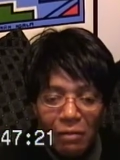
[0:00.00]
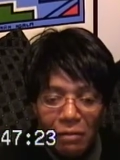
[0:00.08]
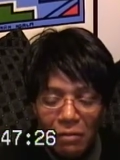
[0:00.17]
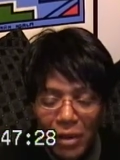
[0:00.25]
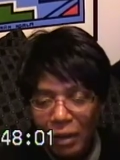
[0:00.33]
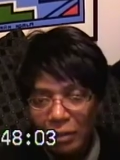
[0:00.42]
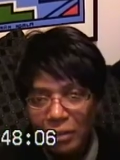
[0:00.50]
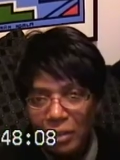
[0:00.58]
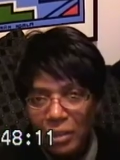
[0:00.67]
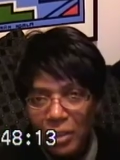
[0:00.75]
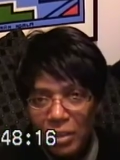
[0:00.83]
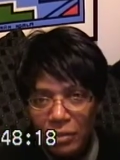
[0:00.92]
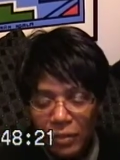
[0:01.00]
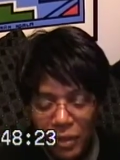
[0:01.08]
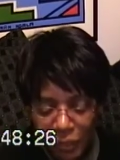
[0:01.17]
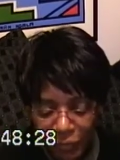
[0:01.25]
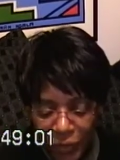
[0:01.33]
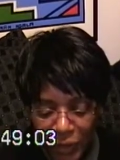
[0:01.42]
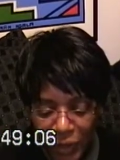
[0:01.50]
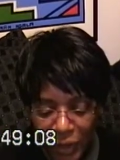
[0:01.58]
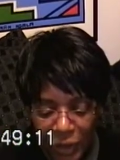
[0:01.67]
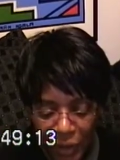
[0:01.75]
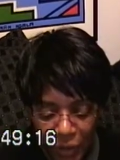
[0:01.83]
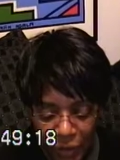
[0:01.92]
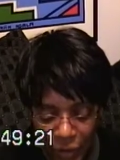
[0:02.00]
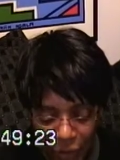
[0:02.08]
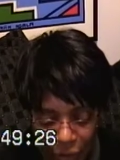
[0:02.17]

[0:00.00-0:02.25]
not to leave Stephanie anything.